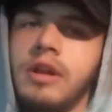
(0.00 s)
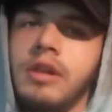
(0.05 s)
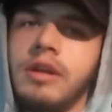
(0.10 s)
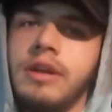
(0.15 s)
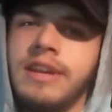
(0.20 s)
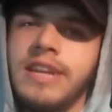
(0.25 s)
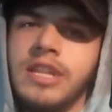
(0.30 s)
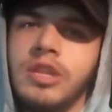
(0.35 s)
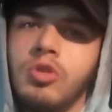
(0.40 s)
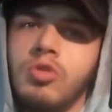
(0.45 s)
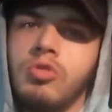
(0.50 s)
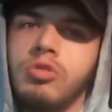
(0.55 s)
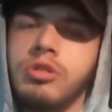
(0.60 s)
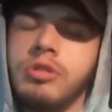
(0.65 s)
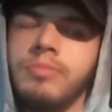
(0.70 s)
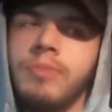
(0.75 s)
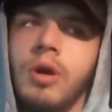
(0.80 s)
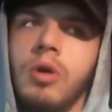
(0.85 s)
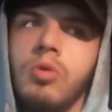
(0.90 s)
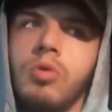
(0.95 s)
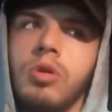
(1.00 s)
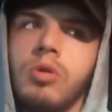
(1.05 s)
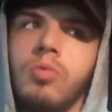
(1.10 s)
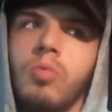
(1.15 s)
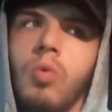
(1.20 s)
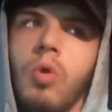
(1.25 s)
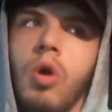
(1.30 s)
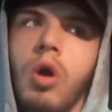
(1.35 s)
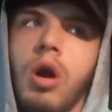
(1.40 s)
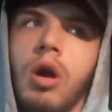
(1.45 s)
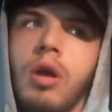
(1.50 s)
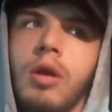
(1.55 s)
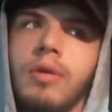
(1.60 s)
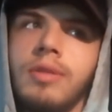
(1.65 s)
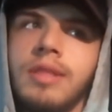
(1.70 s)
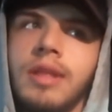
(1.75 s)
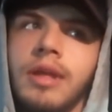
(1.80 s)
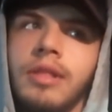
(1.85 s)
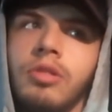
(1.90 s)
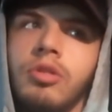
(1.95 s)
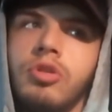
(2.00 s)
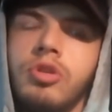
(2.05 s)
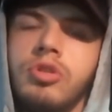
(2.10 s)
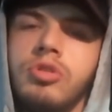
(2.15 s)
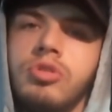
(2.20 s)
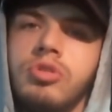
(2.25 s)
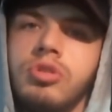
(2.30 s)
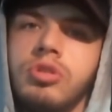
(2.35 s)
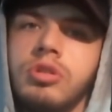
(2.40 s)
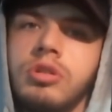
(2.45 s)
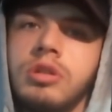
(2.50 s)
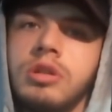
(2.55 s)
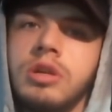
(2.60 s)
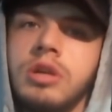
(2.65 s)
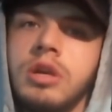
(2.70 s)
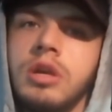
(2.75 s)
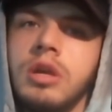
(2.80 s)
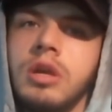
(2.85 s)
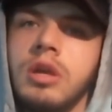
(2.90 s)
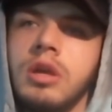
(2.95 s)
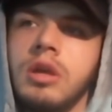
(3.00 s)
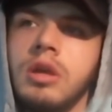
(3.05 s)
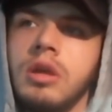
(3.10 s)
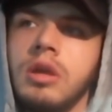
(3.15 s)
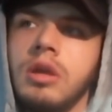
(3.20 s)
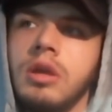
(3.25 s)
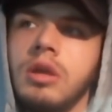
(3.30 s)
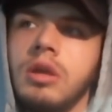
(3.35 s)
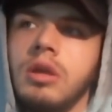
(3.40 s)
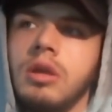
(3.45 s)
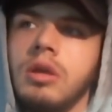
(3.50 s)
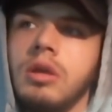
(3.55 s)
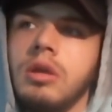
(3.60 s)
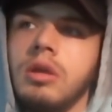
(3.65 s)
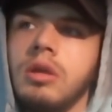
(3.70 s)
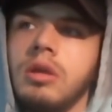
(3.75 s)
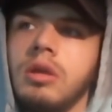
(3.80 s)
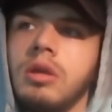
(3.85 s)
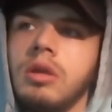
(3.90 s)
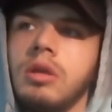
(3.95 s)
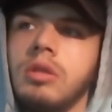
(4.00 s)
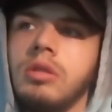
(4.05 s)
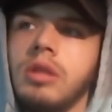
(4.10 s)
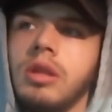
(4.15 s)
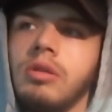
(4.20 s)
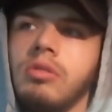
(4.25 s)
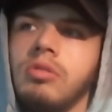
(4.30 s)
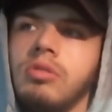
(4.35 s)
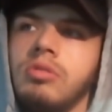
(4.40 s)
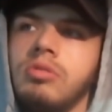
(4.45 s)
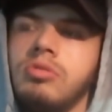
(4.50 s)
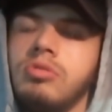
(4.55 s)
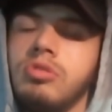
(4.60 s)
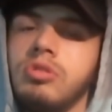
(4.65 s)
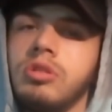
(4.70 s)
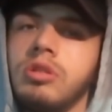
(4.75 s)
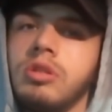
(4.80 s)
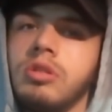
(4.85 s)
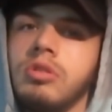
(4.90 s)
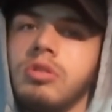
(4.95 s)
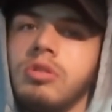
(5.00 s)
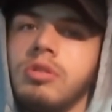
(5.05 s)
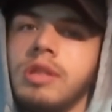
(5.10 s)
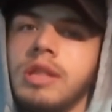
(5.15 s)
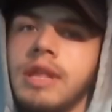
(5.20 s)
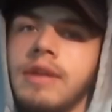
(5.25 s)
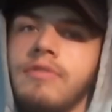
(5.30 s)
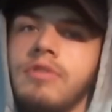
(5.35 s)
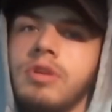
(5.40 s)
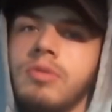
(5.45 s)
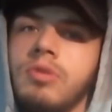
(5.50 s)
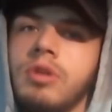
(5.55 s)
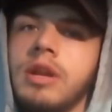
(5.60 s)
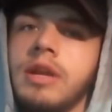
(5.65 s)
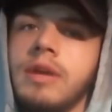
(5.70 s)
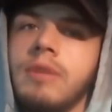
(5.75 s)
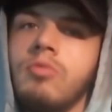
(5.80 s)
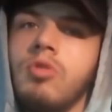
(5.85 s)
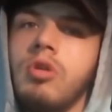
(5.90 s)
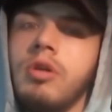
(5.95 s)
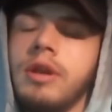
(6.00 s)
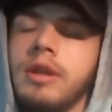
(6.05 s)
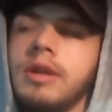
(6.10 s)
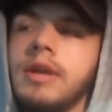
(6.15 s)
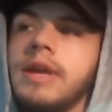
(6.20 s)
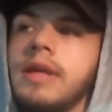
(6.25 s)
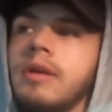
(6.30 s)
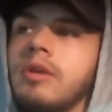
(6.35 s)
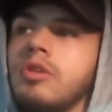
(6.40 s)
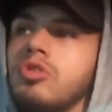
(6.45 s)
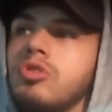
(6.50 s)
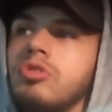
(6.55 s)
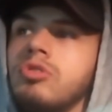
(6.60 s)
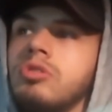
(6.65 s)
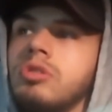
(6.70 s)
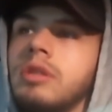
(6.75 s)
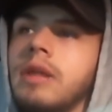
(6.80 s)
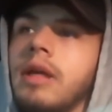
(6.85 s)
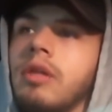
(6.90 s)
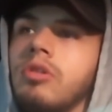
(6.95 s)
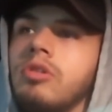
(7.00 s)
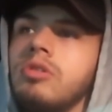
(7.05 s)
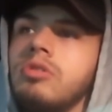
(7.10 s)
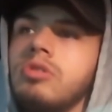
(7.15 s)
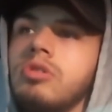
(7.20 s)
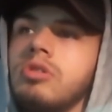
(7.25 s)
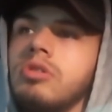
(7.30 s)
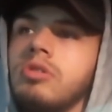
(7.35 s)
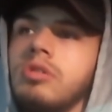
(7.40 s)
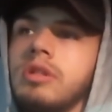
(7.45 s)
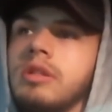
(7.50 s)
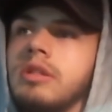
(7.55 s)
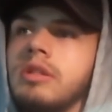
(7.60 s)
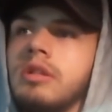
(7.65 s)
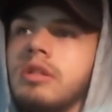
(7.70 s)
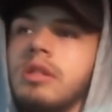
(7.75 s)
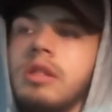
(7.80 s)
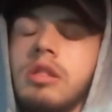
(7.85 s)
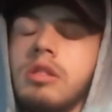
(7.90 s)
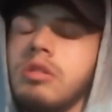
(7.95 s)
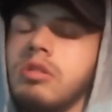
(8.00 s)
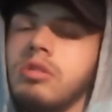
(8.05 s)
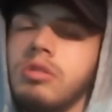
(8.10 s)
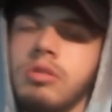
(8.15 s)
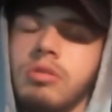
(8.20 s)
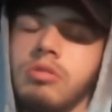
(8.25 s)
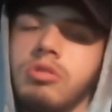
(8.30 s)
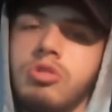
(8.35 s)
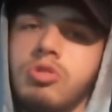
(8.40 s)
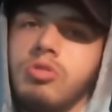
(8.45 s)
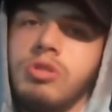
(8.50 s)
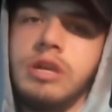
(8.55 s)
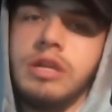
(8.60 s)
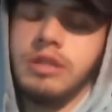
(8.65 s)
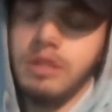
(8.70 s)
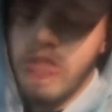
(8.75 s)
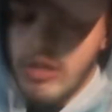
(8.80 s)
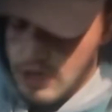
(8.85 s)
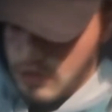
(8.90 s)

earlier. I need oats, milk, water, diluting juice. Diluting juice is good. See if you want to get water and get use diluting juice, because you just, it's so easy